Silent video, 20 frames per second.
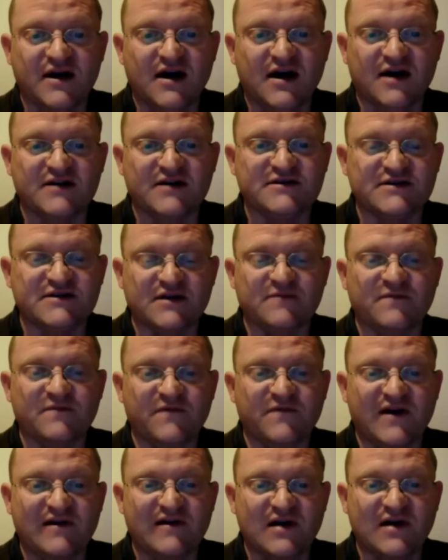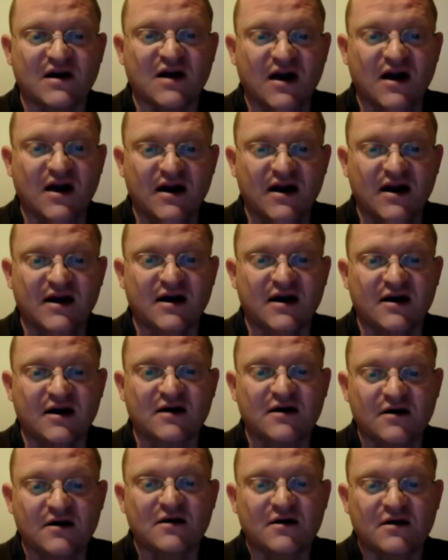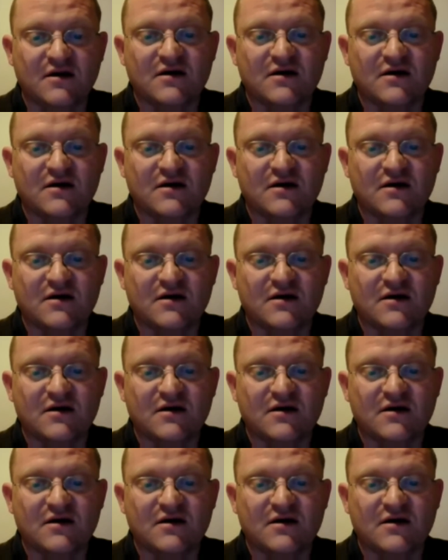And they had some very clear